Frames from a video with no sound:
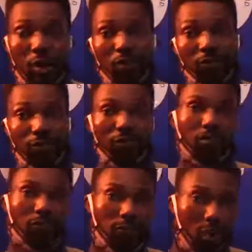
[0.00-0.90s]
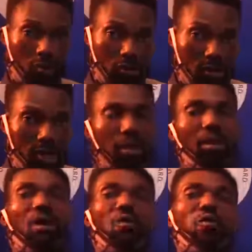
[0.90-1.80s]
of force.
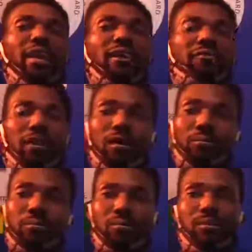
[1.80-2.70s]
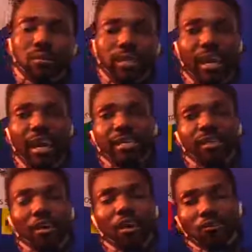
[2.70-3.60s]
We have come to the end
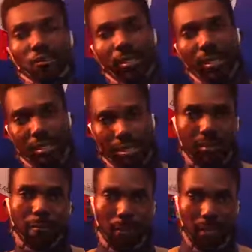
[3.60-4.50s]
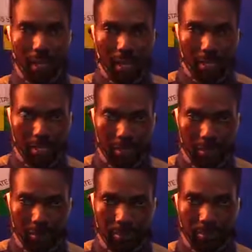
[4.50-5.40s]
of today's
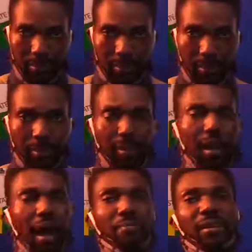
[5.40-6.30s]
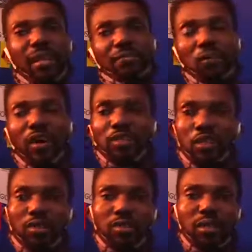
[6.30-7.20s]
lesson. I believe you
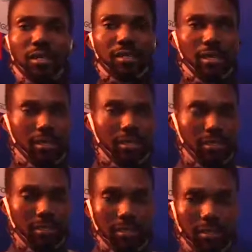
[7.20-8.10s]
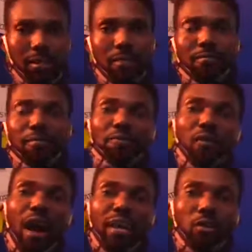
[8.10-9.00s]
enjoyed today's lesson.
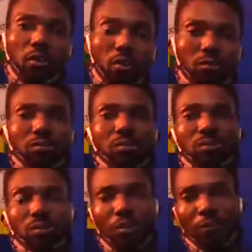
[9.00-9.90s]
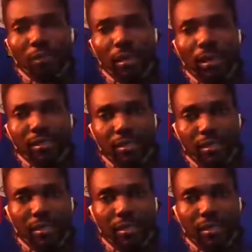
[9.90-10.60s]
Before I go, don't forget,